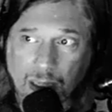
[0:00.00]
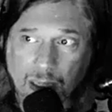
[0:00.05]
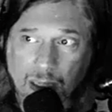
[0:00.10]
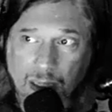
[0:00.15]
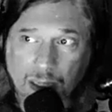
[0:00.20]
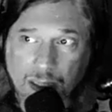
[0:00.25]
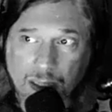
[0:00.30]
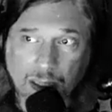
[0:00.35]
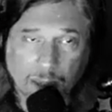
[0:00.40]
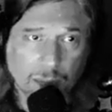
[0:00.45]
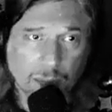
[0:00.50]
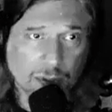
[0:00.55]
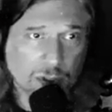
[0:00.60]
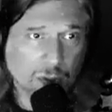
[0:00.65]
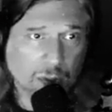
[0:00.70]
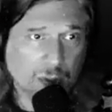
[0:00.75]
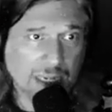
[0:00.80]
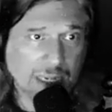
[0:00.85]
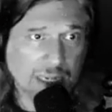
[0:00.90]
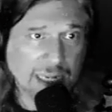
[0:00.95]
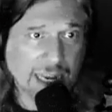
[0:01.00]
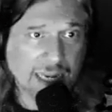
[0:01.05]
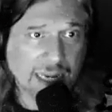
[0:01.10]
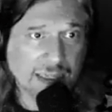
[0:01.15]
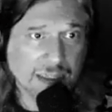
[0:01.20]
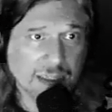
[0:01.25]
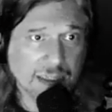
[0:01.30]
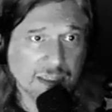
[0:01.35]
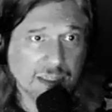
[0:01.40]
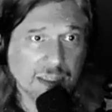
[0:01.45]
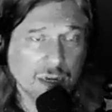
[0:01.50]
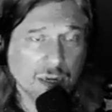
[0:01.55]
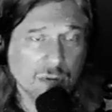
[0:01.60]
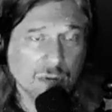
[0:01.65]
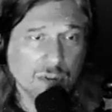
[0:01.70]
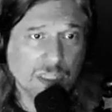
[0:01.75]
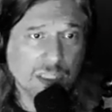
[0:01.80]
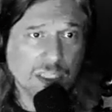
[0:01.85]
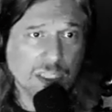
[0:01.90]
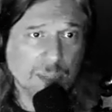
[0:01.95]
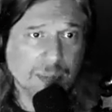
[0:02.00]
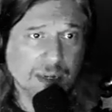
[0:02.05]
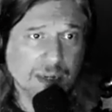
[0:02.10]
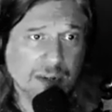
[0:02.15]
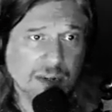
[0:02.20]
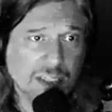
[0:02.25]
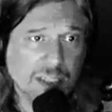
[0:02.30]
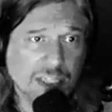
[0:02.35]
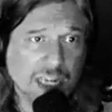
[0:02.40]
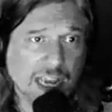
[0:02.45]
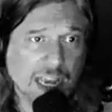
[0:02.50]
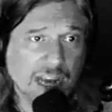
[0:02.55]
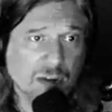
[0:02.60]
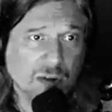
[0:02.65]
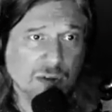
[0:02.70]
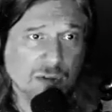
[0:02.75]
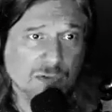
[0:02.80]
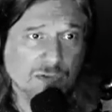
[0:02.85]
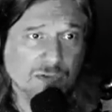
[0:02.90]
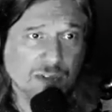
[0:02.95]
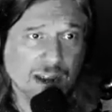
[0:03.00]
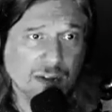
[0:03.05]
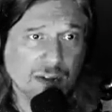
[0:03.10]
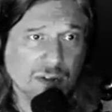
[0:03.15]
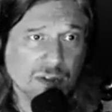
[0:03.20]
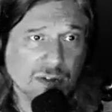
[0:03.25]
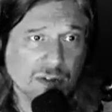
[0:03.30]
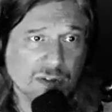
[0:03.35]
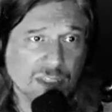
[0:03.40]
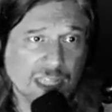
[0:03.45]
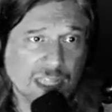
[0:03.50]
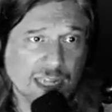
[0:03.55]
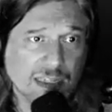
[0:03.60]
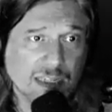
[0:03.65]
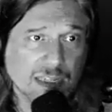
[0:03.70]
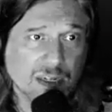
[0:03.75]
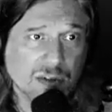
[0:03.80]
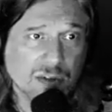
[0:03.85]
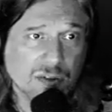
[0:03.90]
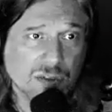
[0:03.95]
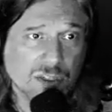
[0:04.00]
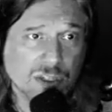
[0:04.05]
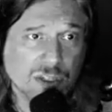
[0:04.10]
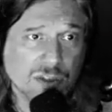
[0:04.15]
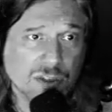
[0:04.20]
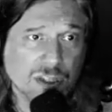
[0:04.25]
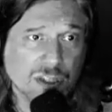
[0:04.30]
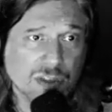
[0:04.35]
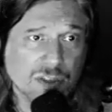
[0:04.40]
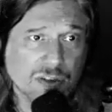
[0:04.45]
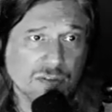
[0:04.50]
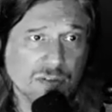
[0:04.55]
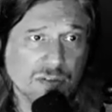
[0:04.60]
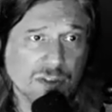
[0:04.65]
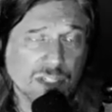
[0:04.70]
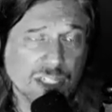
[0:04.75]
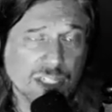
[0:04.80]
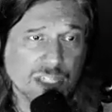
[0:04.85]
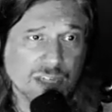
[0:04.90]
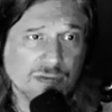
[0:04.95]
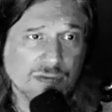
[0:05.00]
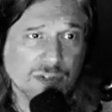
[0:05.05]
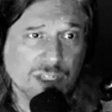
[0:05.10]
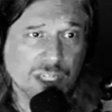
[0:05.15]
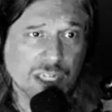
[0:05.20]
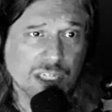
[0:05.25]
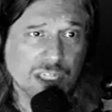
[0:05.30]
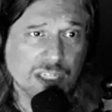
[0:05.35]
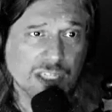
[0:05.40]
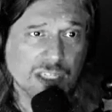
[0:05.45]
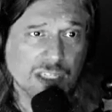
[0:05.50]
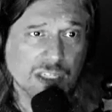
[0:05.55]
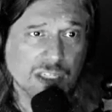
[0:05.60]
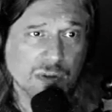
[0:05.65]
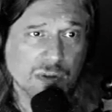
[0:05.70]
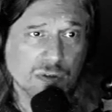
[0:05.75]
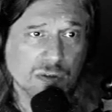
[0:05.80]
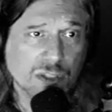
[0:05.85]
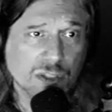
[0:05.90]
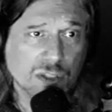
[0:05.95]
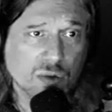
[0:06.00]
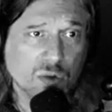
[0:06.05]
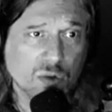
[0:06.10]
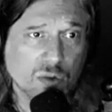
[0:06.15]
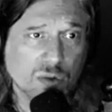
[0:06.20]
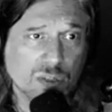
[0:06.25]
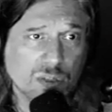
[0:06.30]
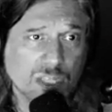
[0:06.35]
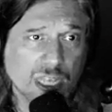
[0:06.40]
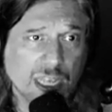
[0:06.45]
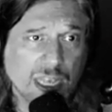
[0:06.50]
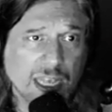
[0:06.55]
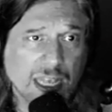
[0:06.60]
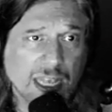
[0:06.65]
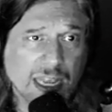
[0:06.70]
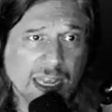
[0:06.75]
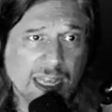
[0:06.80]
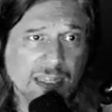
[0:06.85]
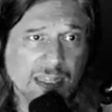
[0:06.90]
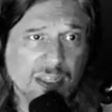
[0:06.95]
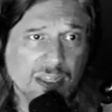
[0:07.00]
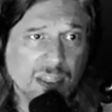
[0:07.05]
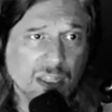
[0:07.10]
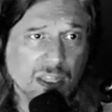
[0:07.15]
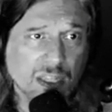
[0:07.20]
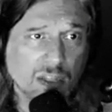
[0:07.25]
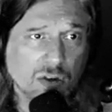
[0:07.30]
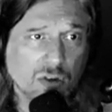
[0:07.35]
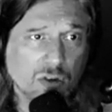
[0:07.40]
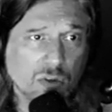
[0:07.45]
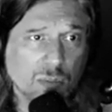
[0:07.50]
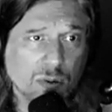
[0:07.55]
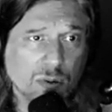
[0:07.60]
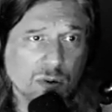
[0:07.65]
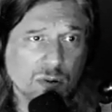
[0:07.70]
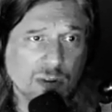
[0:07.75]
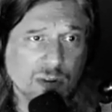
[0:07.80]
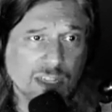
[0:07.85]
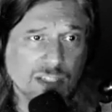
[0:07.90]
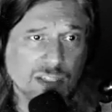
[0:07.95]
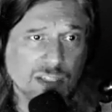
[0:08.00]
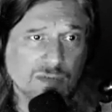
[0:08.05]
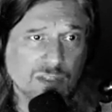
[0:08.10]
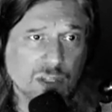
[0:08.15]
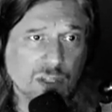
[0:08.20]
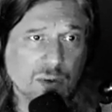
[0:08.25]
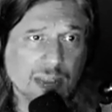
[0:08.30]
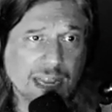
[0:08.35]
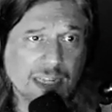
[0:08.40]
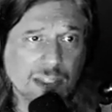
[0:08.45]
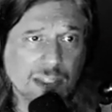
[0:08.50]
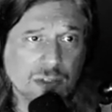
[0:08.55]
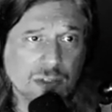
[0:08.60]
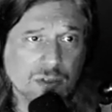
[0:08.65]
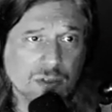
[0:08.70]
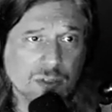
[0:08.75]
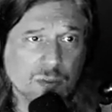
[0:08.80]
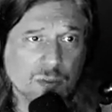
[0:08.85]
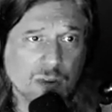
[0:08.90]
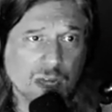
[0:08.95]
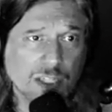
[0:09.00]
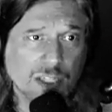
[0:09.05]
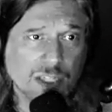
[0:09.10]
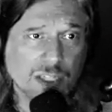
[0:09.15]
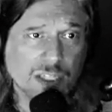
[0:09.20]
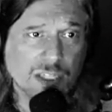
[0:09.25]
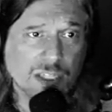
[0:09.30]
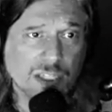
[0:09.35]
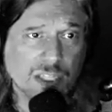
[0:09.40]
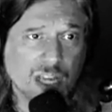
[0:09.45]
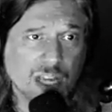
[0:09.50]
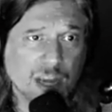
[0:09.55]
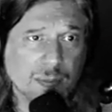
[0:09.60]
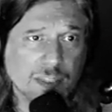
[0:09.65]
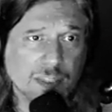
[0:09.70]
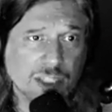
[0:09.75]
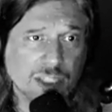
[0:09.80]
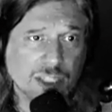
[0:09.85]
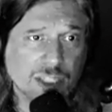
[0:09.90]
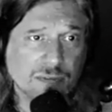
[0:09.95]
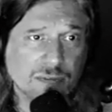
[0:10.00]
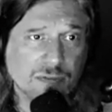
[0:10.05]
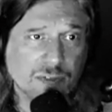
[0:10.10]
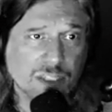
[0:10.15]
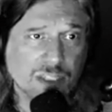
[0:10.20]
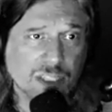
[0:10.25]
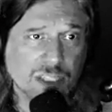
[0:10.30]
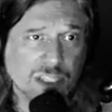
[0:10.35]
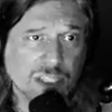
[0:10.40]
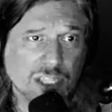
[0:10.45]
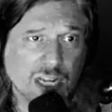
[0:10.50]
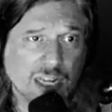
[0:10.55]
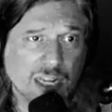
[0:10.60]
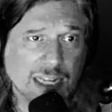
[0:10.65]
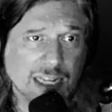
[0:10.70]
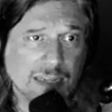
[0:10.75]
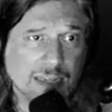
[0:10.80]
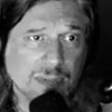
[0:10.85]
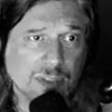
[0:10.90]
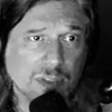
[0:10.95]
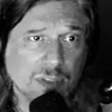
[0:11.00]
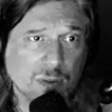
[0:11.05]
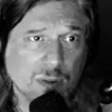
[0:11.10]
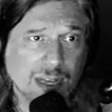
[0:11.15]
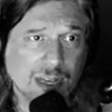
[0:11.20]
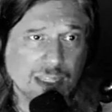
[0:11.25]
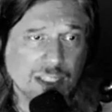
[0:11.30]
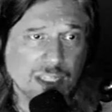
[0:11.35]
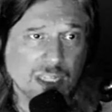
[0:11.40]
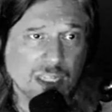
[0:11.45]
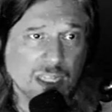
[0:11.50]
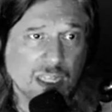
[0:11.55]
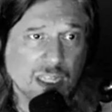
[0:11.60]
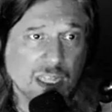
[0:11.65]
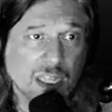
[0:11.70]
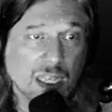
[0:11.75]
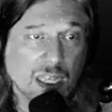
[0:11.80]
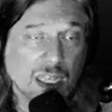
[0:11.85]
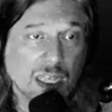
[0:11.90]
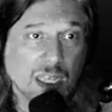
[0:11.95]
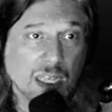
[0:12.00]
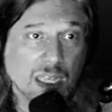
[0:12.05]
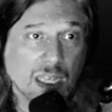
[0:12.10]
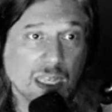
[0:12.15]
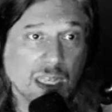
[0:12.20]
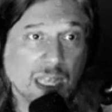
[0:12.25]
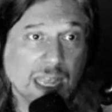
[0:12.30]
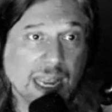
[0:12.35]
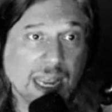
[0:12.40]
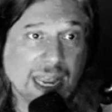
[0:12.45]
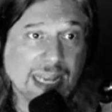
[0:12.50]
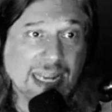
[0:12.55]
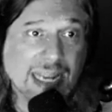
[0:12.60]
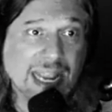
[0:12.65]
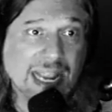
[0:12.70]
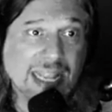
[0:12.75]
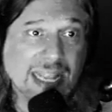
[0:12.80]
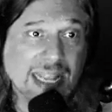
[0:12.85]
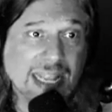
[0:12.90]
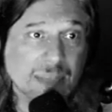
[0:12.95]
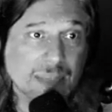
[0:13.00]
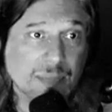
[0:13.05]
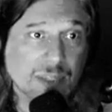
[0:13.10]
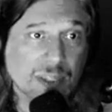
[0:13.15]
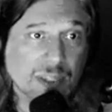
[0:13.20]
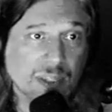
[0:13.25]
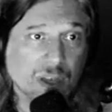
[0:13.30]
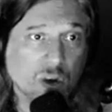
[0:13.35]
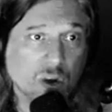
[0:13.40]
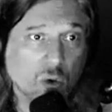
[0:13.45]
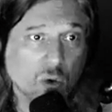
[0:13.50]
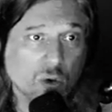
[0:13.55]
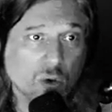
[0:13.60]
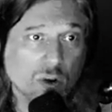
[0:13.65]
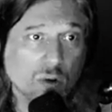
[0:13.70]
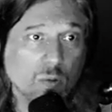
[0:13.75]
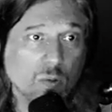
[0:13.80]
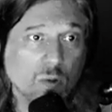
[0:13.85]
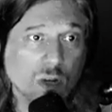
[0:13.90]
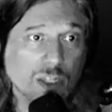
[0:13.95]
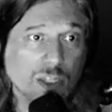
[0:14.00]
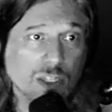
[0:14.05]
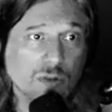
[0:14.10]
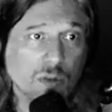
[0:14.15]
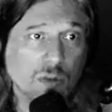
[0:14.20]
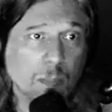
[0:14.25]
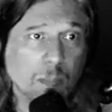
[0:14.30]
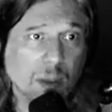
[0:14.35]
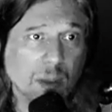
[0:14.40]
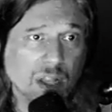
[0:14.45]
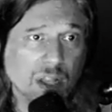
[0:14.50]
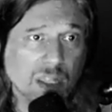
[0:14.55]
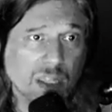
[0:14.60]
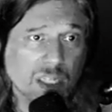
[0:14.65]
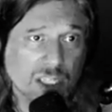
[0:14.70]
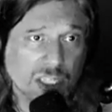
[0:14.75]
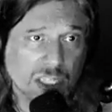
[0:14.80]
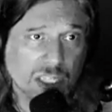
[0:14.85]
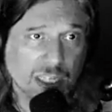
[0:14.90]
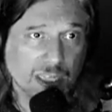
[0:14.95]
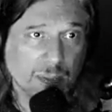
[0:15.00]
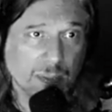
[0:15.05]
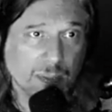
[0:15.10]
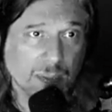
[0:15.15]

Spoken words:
Number 28, don't disparage our founders. That goes to the University of Virginia, to local schools, and to the local progressives who hate George Washington, Thomas Jefferson, John Adams, the rest, and hate them to the core, want to abolish them